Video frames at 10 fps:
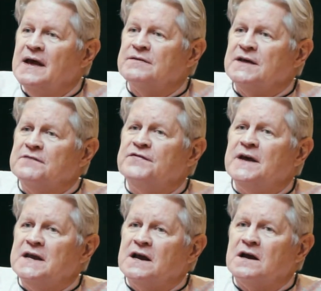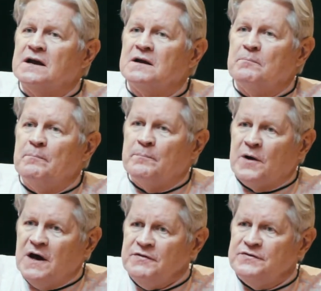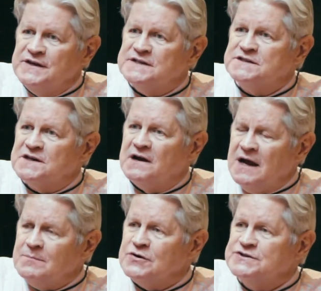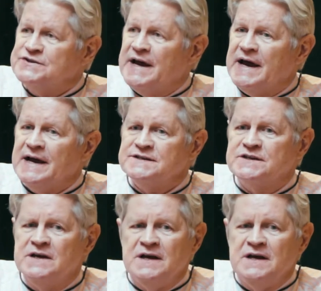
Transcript: that if they cut this commerce tax,